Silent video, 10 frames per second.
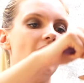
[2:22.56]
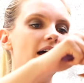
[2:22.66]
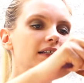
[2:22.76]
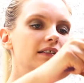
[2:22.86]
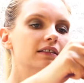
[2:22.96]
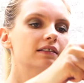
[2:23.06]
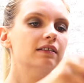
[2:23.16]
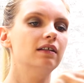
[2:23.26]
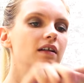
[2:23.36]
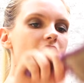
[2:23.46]
and
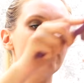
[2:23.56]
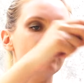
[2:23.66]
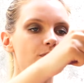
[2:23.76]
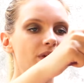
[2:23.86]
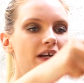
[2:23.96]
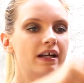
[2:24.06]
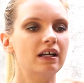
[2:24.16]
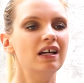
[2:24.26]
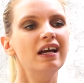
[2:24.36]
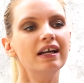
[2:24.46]
loves
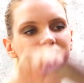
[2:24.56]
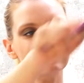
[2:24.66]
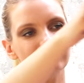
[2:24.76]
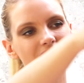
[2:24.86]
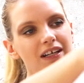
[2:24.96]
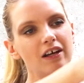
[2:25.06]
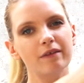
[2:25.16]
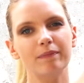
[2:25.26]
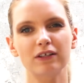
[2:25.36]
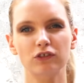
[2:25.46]
being, doesn't
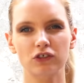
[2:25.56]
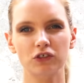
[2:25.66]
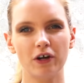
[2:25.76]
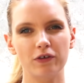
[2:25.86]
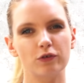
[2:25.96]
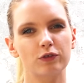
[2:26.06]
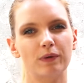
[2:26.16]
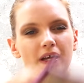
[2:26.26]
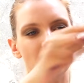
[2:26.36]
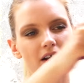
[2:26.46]
really like being
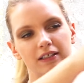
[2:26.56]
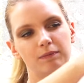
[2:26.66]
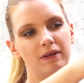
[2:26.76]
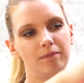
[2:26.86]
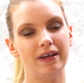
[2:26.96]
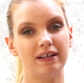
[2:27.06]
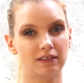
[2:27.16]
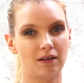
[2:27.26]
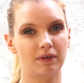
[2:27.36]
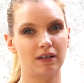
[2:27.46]
stroked, but he likes being
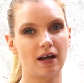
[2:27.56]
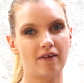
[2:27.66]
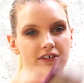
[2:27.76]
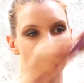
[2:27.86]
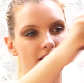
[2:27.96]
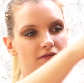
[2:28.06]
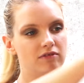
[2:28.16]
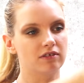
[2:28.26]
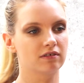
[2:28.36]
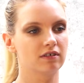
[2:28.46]
picked up and carried
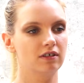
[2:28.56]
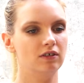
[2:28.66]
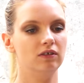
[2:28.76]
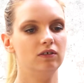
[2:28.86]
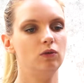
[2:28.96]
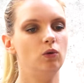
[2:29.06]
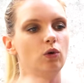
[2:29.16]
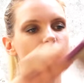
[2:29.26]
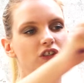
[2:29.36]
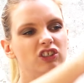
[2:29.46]
around,
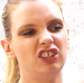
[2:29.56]
or